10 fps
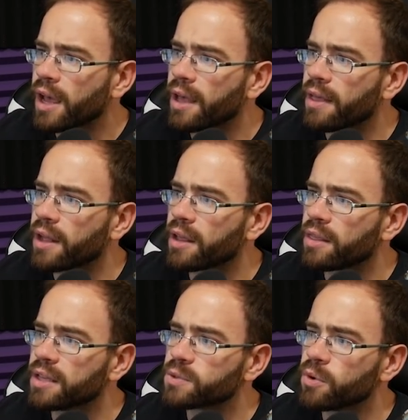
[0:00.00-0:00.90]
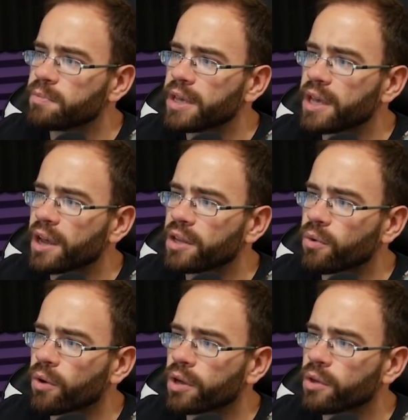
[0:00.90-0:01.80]
And then this would be
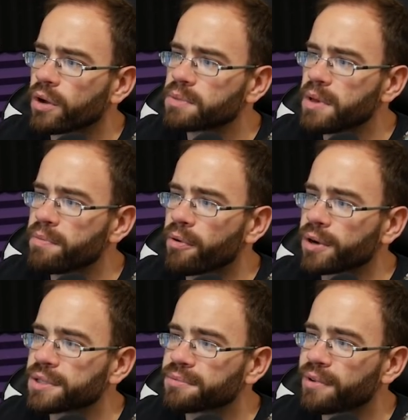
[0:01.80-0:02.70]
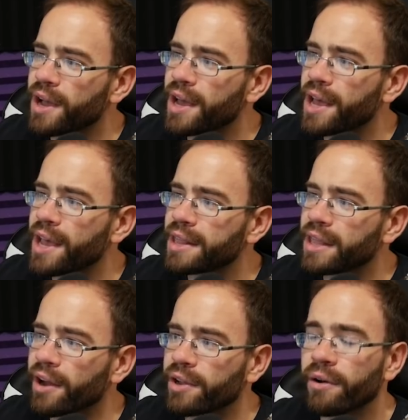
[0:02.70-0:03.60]
your USB ports right
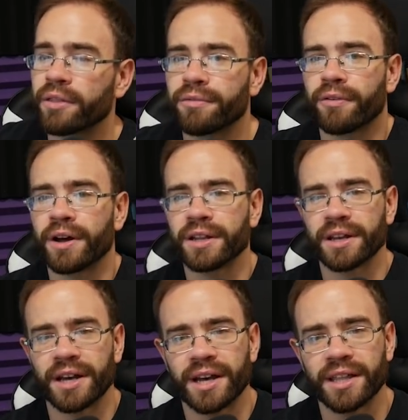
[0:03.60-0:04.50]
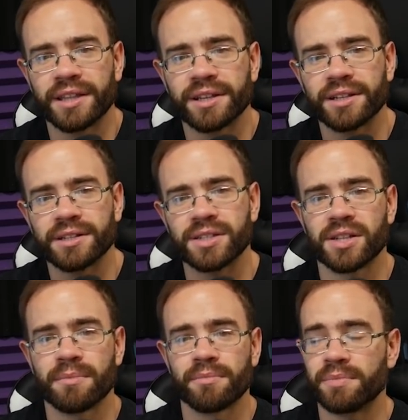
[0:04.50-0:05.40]
there. You know, on the front, uh, the
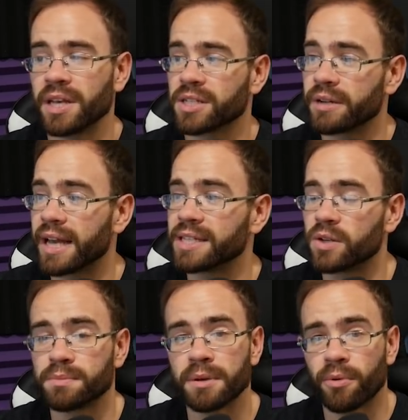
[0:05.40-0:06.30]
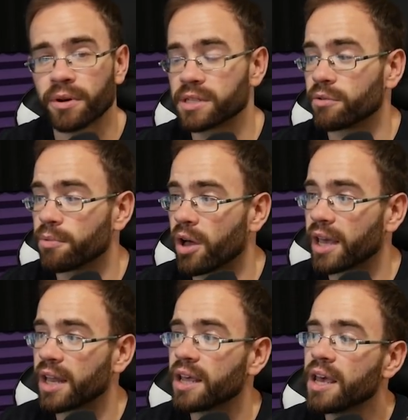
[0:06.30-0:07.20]
slim PS3 has USB ports that would
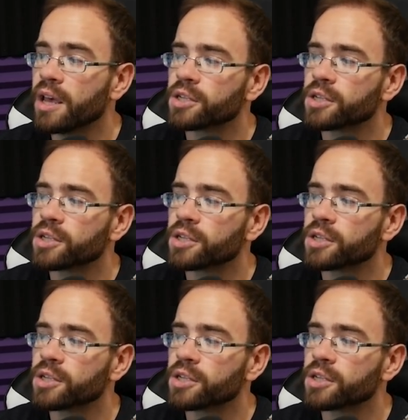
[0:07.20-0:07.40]
plug in.